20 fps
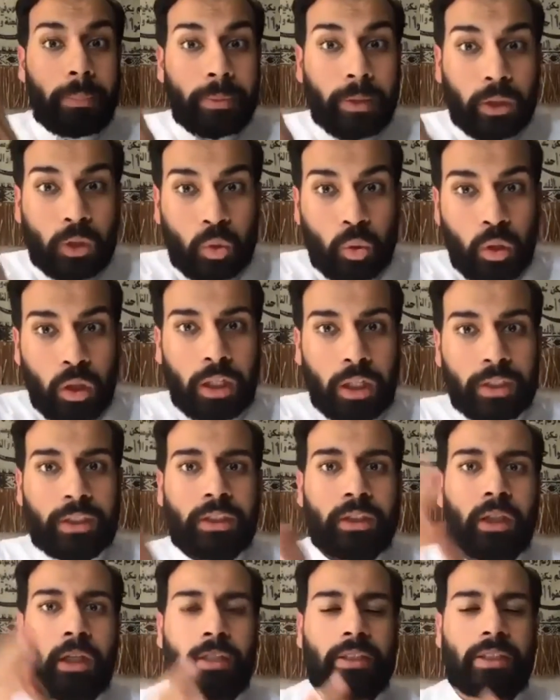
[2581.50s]

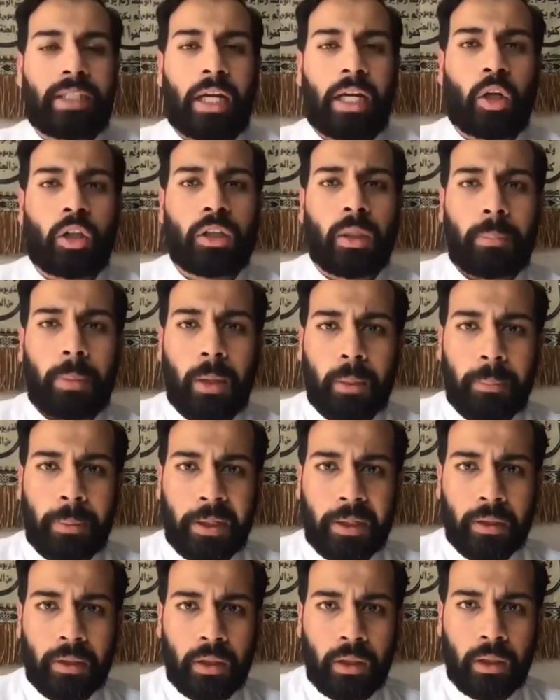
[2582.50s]
Rasulullah stand on the
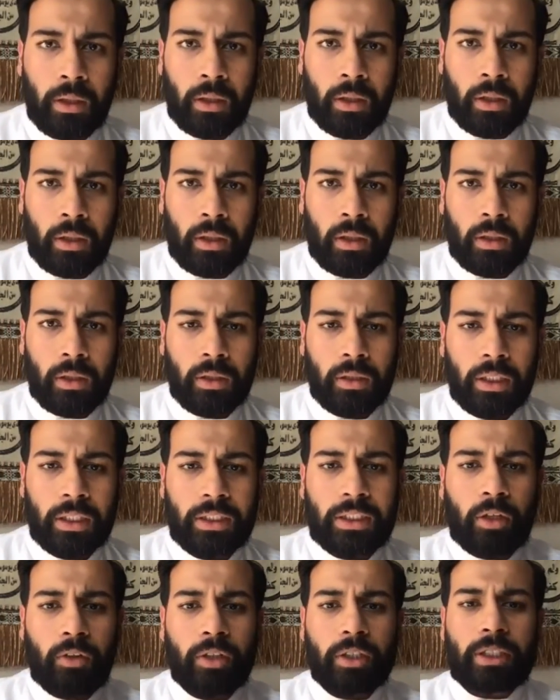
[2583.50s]
pulpit. He
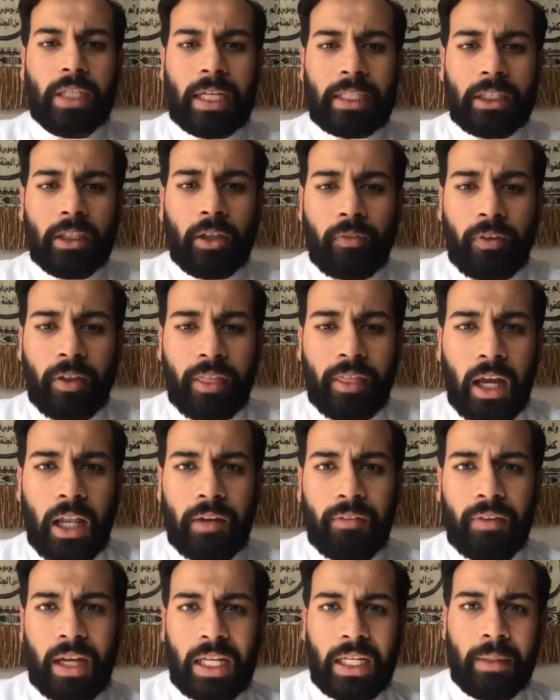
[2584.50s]
said, recite the fadail of
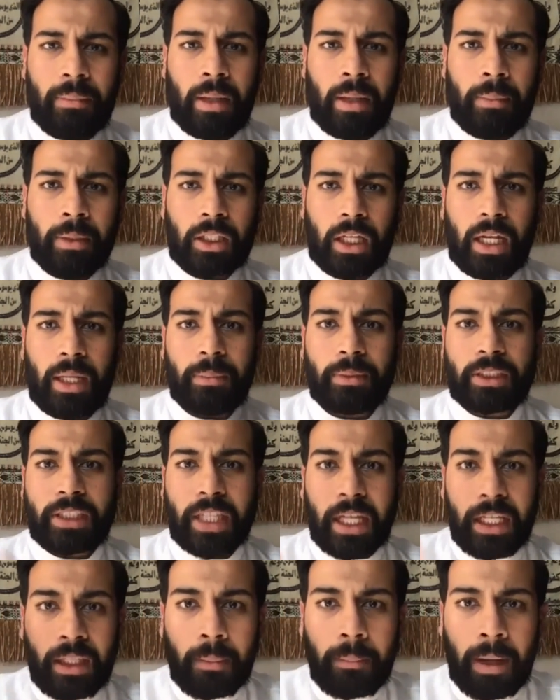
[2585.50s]
Ali ibn Abi Talib.
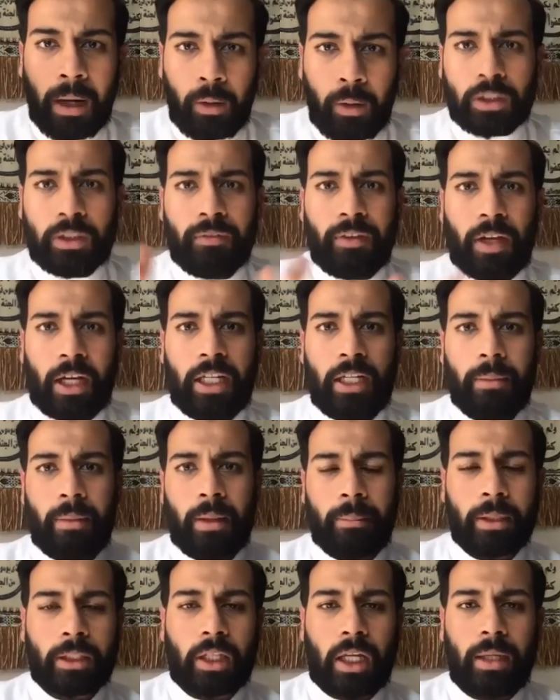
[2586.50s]
Say the merits of Ali ibn
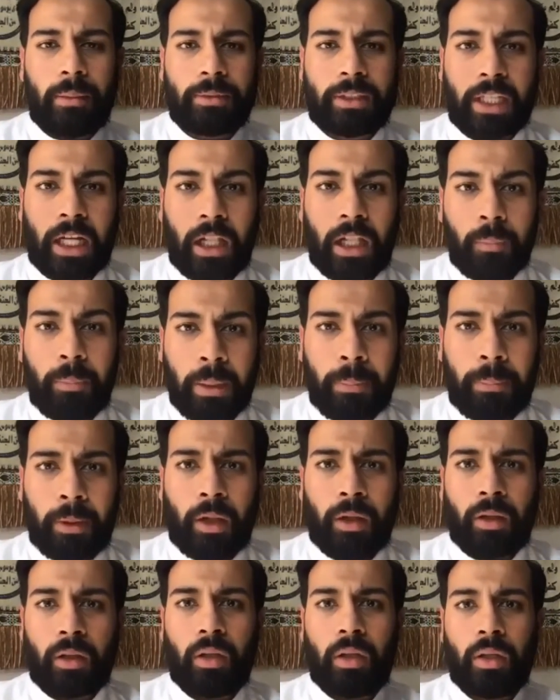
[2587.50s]
Abi Talib. Tell
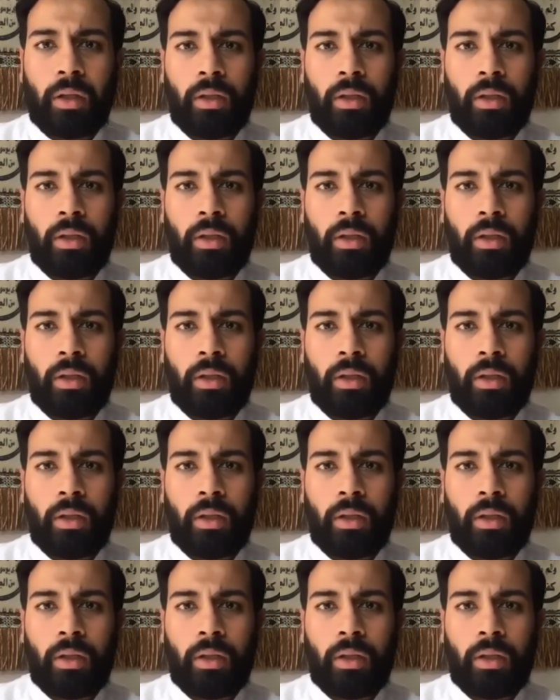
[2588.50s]
people.